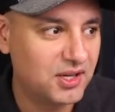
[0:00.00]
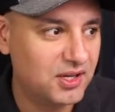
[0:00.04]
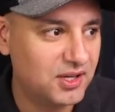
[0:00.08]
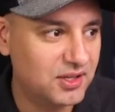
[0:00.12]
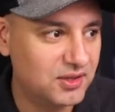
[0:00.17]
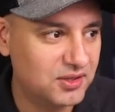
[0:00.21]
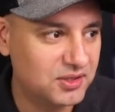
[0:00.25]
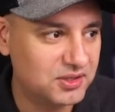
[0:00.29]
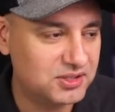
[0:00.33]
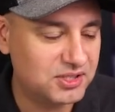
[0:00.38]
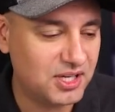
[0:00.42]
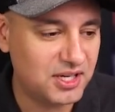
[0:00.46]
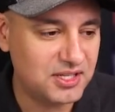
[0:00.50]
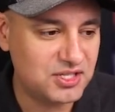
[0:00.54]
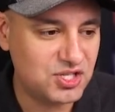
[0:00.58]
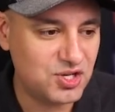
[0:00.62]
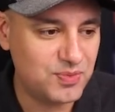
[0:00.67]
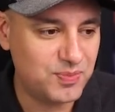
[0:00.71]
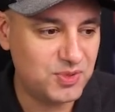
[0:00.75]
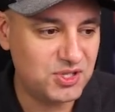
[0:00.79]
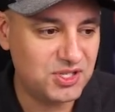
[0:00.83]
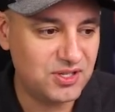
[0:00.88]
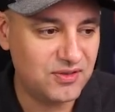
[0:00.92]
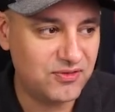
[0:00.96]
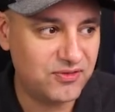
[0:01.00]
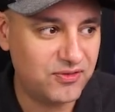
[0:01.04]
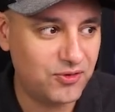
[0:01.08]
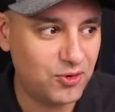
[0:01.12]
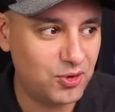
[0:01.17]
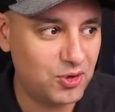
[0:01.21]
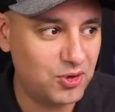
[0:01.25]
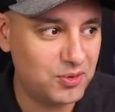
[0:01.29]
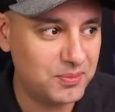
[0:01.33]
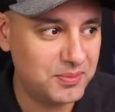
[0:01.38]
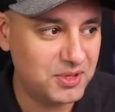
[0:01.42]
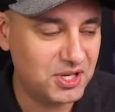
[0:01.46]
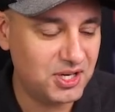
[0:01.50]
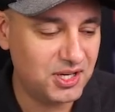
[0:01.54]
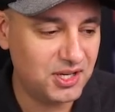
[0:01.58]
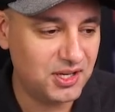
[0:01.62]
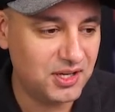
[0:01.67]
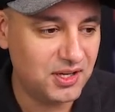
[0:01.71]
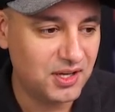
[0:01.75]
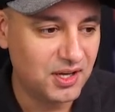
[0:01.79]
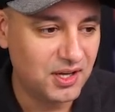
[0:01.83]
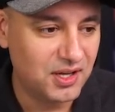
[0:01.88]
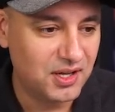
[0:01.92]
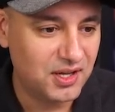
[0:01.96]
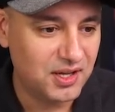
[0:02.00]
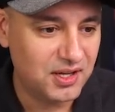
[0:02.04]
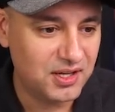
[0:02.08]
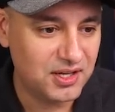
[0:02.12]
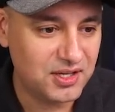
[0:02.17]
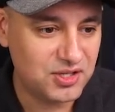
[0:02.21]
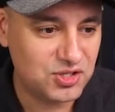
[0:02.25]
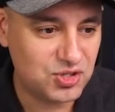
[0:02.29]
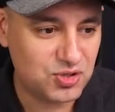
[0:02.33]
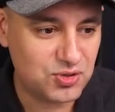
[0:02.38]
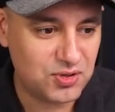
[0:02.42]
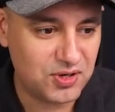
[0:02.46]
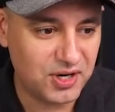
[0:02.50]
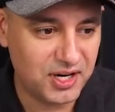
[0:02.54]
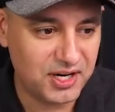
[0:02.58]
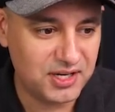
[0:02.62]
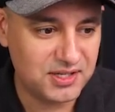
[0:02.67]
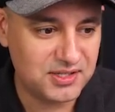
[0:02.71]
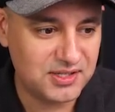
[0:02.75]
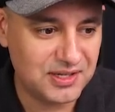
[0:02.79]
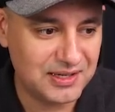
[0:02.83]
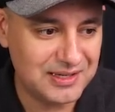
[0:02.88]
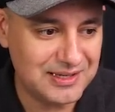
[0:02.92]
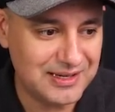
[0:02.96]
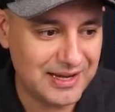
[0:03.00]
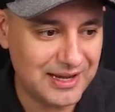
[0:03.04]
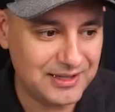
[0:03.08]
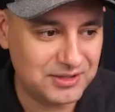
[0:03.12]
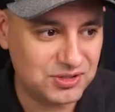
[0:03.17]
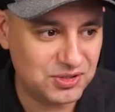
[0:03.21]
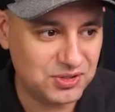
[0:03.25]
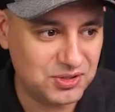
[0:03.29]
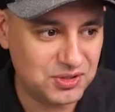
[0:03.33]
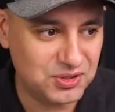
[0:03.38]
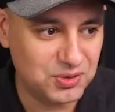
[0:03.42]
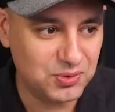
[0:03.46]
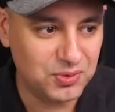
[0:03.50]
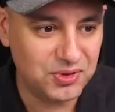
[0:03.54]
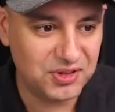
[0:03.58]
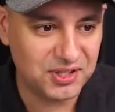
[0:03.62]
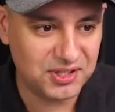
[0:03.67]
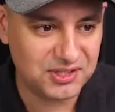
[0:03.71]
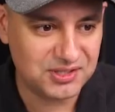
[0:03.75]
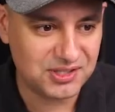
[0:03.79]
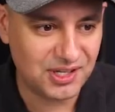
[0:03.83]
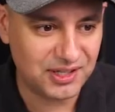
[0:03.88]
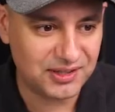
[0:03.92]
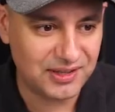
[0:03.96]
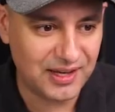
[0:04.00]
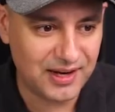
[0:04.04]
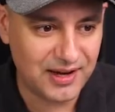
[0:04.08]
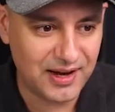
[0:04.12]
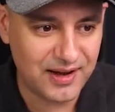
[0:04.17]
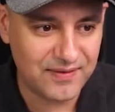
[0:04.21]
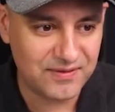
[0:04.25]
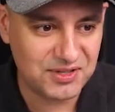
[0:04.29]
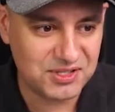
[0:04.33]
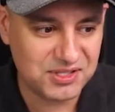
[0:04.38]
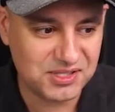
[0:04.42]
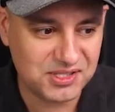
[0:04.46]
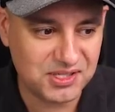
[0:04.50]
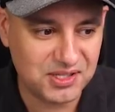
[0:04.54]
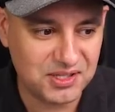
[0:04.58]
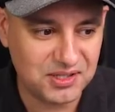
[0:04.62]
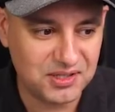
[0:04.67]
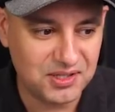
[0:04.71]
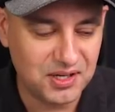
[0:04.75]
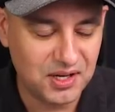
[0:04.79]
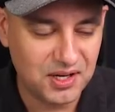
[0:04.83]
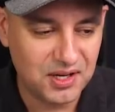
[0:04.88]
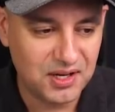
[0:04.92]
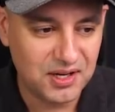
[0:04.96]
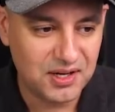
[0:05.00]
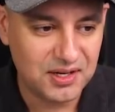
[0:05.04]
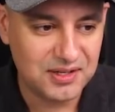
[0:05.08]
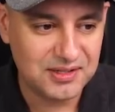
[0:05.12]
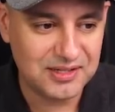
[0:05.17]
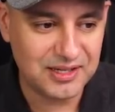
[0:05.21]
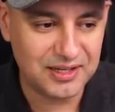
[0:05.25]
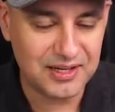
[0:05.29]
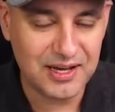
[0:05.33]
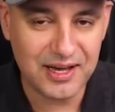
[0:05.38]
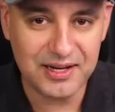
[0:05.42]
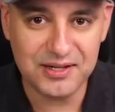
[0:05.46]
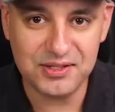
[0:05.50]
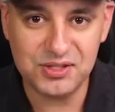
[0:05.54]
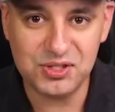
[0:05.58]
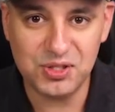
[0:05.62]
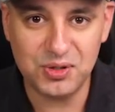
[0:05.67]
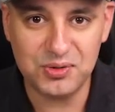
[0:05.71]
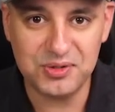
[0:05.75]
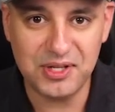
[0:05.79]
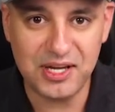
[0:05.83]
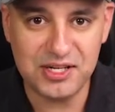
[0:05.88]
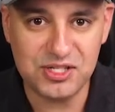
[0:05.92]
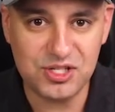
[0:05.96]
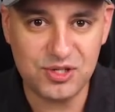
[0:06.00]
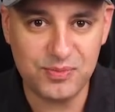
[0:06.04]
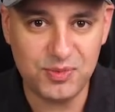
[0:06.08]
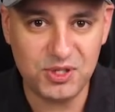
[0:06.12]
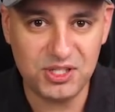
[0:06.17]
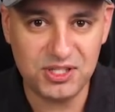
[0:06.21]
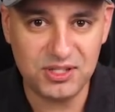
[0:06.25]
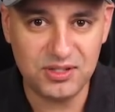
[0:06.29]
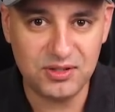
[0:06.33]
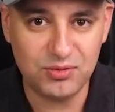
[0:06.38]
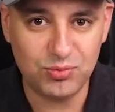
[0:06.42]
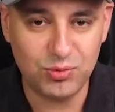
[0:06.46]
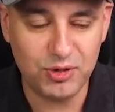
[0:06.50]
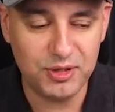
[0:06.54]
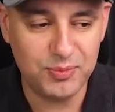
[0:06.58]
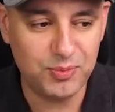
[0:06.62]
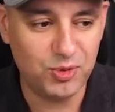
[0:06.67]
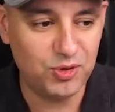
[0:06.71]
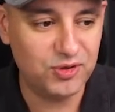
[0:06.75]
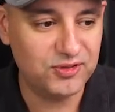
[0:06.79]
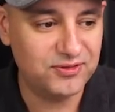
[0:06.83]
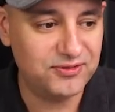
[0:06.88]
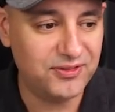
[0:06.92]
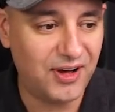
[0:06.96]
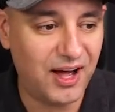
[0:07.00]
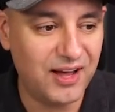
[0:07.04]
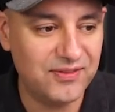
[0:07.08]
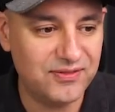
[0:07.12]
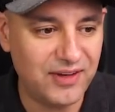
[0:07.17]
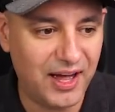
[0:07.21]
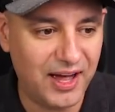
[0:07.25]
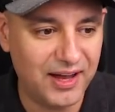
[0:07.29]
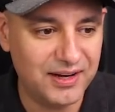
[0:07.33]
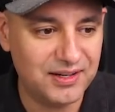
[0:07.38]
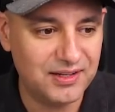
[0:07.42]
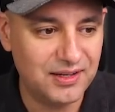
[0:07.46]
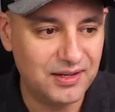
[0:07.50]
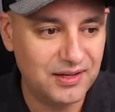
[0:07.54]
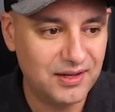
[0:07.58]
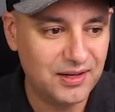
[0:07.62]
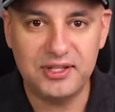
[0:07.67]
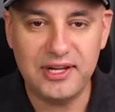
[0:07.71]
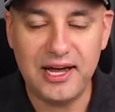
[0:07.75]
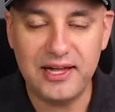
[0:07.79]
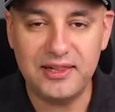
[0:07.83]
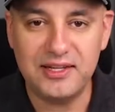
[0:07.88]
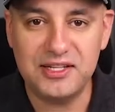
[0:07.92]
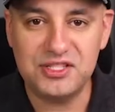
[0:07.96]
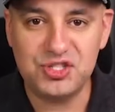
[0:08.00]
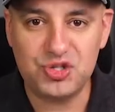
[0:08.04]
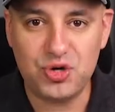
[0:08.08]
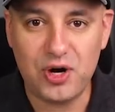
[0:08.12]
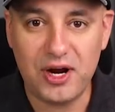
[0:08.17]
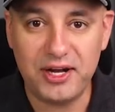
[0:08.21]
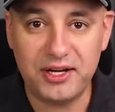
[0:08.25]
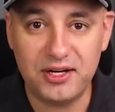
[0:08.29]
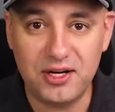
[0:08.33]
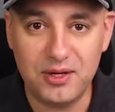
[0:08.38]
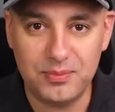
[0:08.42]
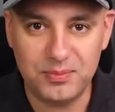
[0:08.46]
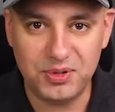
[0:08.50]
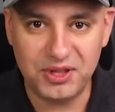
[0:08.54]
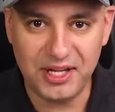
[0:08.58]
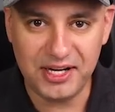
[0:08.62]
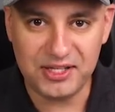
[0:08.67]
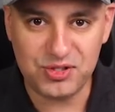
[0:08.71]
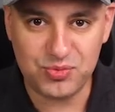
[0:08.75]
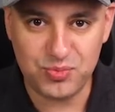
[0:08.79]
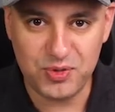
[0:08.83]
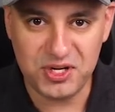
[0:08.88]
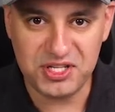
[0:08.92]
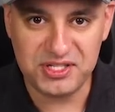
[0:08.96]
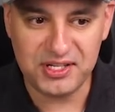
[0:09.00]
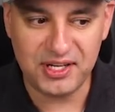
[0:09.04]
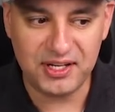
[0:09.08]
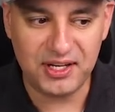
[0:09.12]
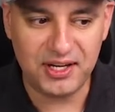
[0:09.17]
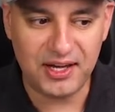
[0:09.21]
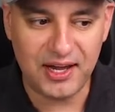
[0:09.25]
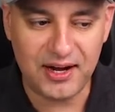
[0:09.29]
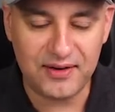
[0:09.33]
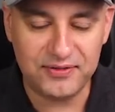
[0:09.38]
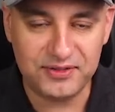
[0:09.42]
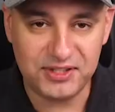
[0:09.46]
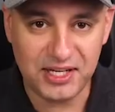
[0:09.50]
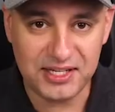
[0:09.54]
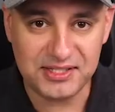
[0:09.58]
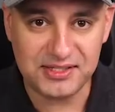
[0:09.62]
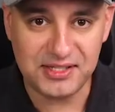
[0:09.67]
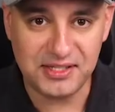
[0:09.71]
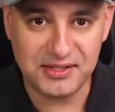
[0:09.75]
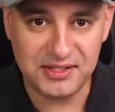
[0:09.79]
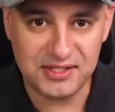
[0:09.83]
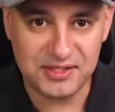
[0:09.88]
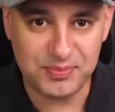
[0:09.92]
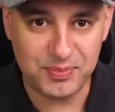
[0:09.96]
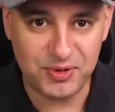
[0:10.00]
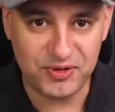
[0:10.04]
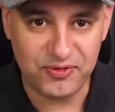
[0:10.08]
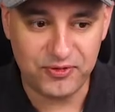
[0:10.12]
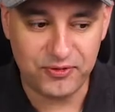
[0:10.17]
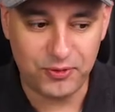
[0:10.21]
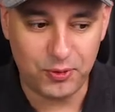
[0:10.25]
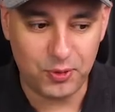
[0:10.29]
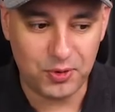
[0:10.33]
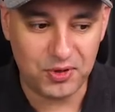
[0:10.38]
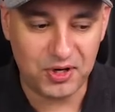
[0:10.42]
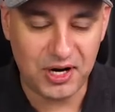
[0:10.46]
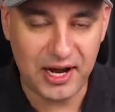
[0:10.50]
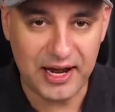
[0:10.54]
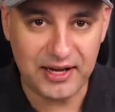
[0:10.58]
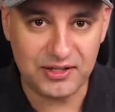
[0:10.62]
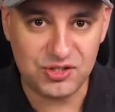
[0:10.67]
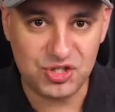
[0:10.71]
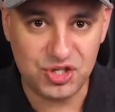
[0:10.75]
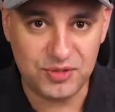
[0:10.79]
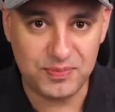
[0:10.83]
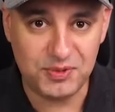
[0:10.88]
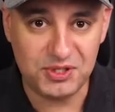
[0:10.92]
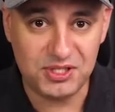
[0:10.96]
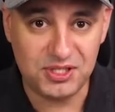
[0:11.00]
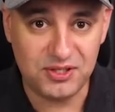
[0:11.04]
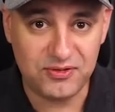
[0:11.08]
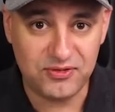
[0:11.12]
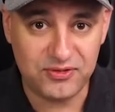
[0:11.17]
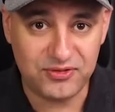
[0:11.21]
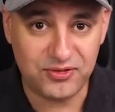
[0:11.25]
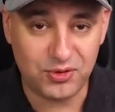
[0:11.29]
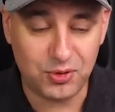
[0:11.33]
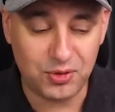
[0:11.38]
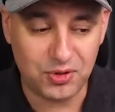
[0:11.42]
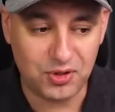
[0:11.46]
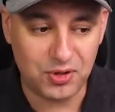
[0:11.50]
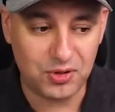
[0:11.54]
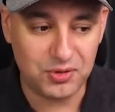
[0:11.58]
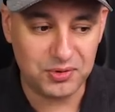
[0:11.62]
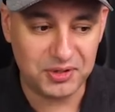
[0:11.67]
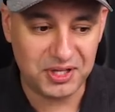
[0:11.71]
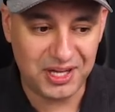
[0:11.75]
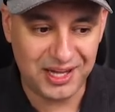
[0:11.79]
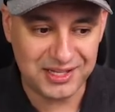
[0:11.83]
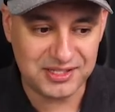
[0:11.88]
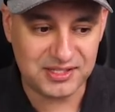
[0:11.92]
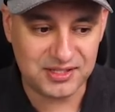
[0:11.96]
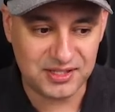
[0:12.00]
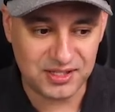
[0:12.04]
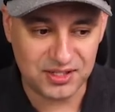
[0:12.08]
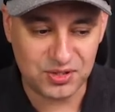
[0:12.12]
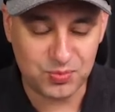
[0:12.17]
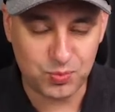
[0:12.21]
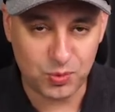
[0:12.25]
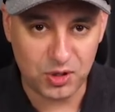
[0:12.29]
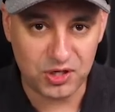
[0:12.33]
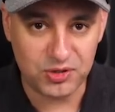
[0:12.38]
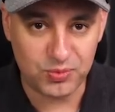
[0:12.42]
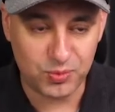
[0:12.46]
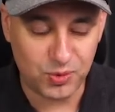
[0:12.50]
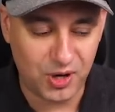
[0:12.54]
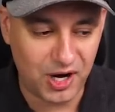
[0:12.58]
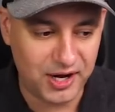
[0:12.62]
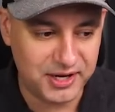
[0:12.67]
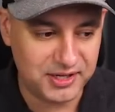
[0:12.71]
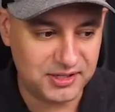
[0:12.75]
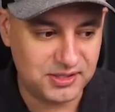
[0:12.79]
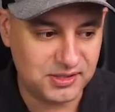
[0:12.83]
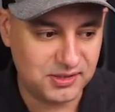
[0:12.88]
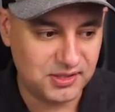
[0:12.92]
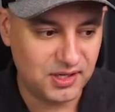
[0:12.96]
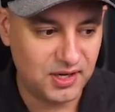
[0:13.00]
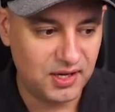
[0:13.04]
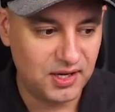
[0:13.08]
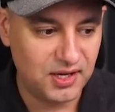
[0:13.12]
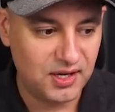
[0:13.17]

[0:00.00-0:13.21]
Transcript: It looks like GPT-4o mini is trained not to do things like that. I haven't seen the kind of tone that GPT 3.5 had. Now let's try complex reasoning, and I've tested this before, and GPT-4o gets this one right.